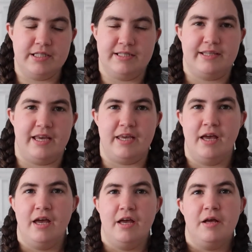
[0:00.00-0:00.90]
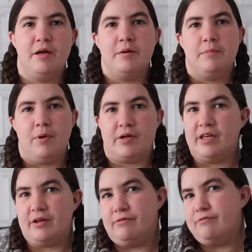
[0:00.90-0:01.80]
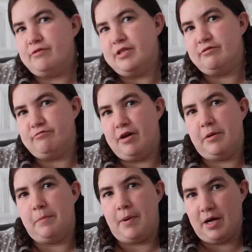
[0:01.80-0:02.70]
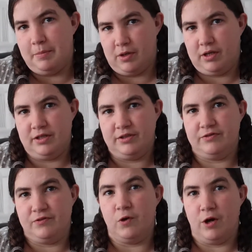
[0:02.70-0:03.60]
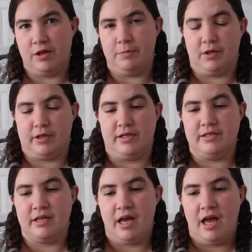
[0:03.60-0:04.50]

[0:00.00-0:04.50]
It's a blogging conference run by bloggers for other bloggers,